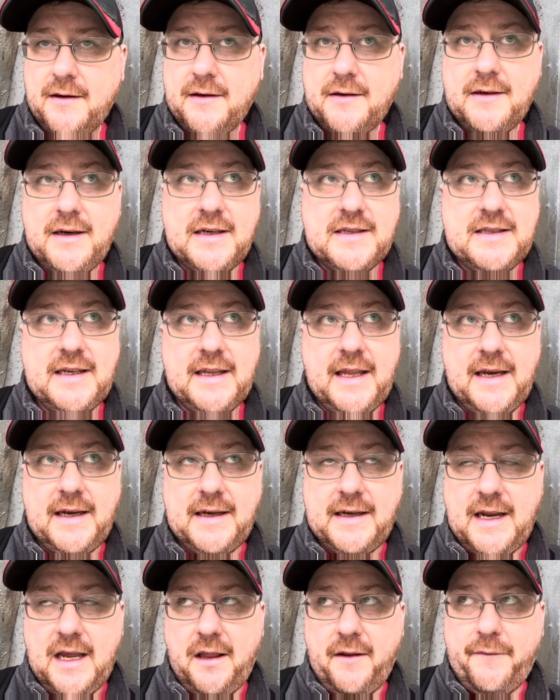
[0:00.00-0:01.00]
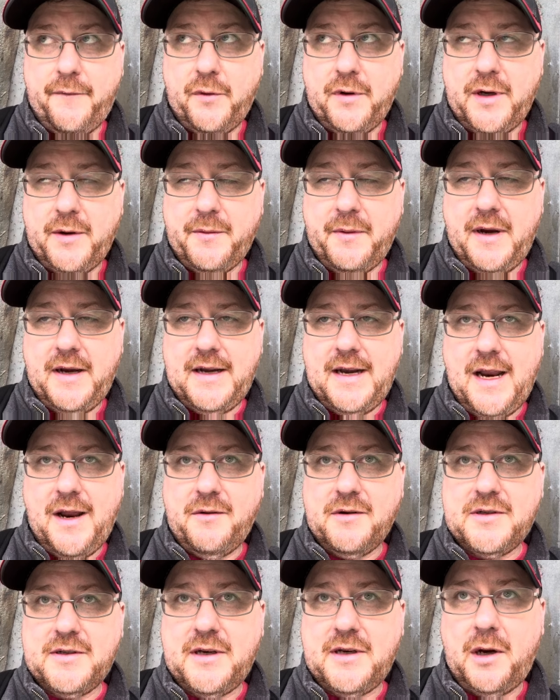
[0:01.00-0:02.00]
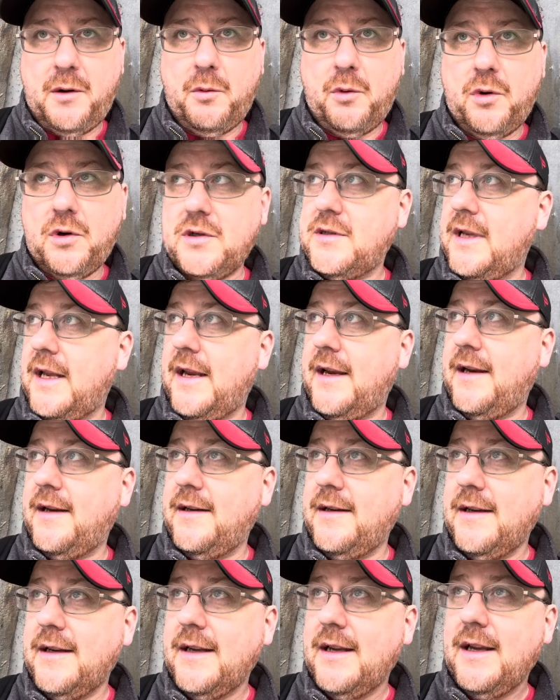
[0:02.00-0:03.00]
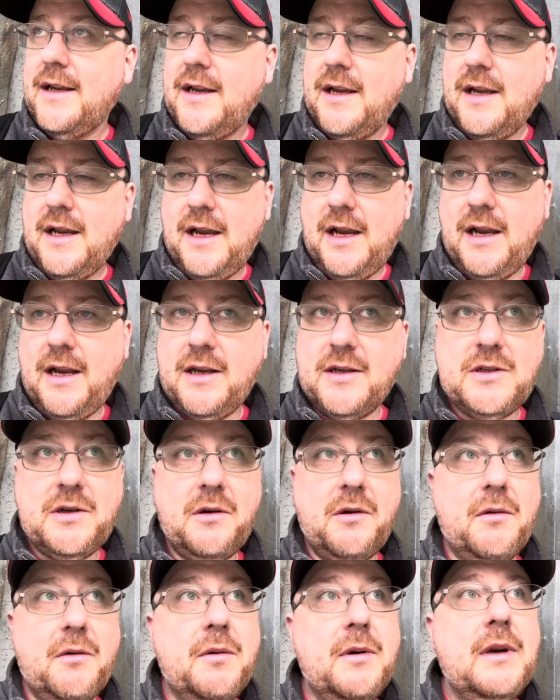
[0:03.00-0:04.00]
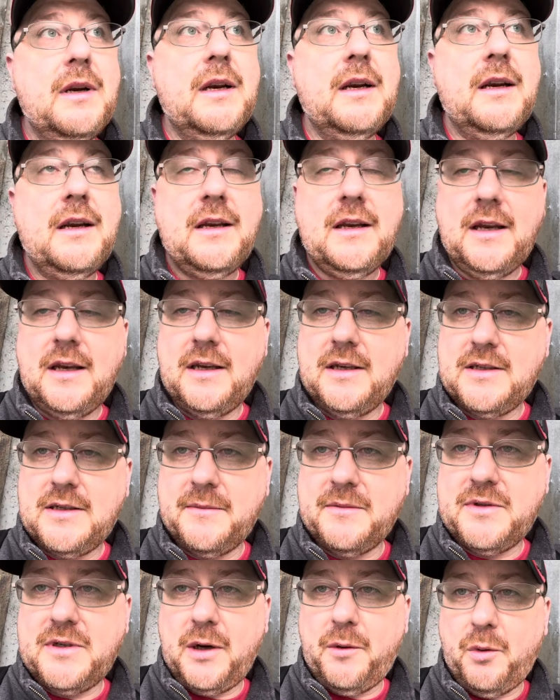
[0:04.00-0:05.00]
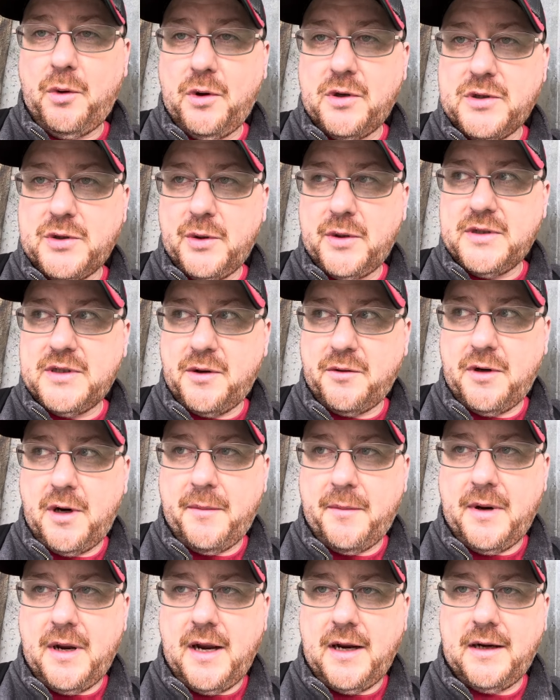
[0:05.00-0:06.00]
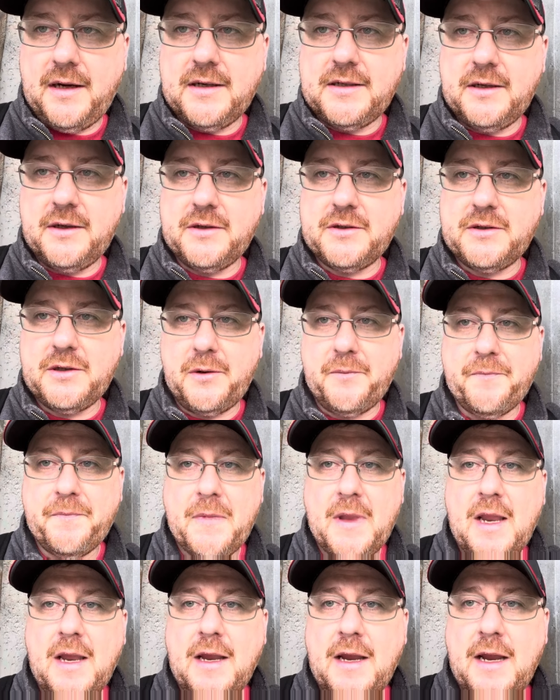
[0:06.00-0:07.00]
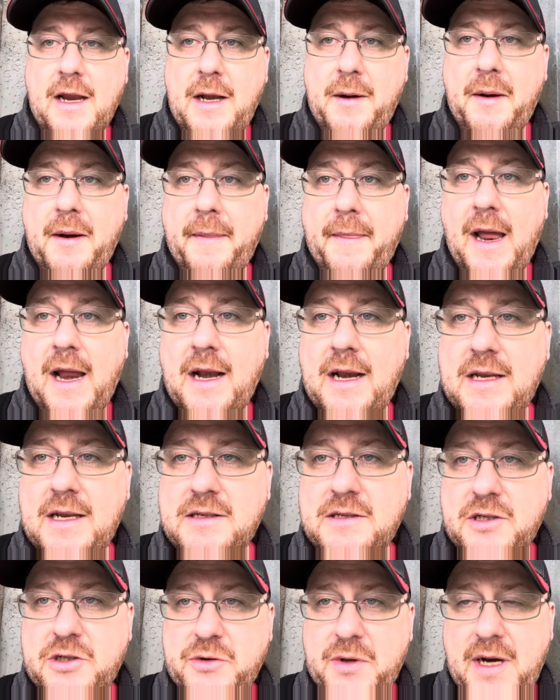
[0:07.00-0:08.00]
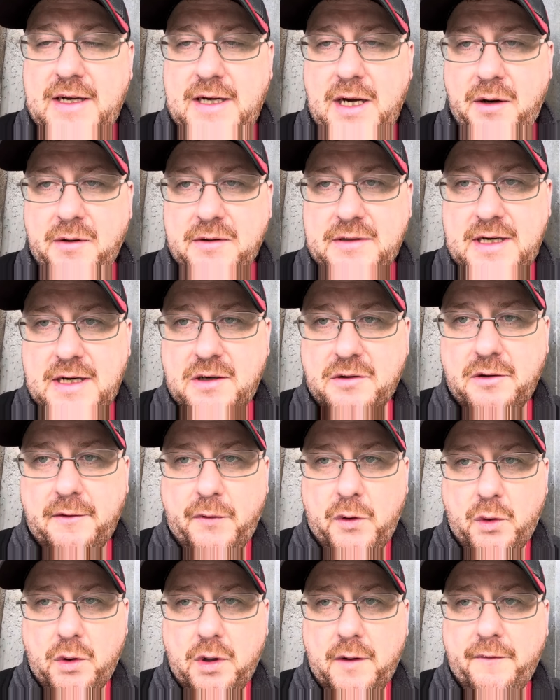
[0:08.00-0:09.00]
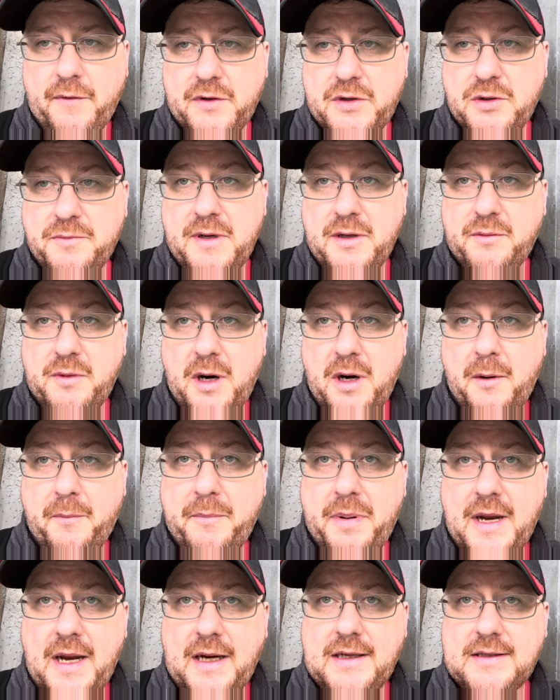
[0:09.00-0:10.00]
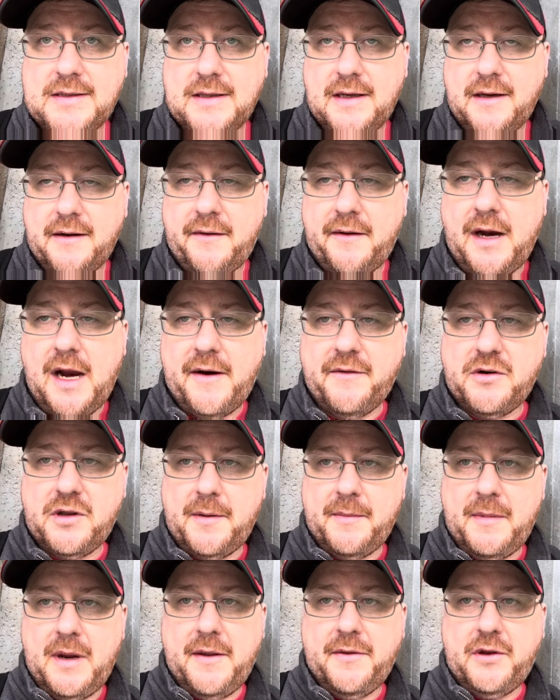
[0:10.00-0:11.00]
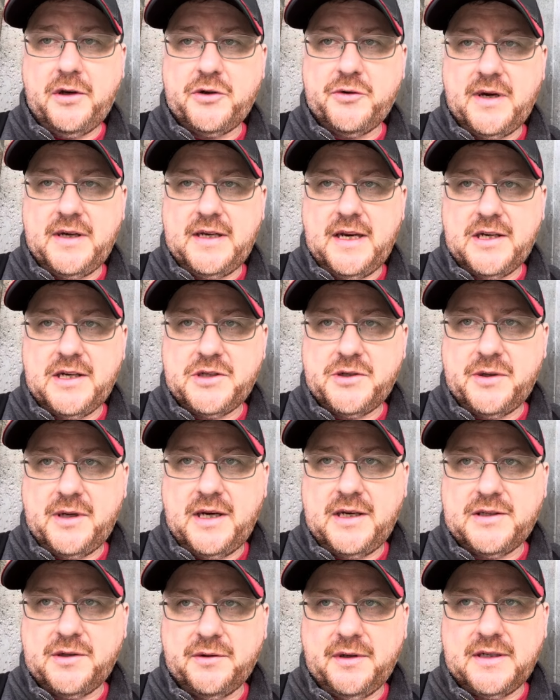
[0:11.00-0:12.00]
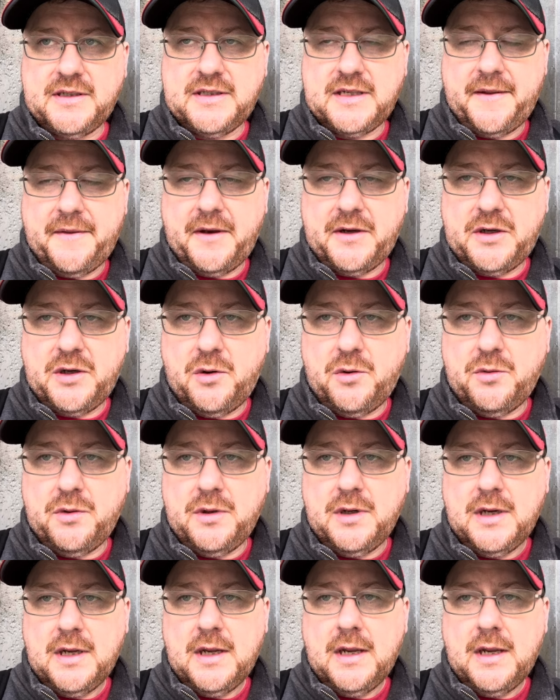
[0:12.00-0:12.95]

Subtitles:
Disneyland in California right now in Star Wars land. Some Star Wars noise is going on behind us here. So anyway, that is the trade. Tarasenko to Florida for two mid-round picks. After the Manson trade yesterday, certainly set the tone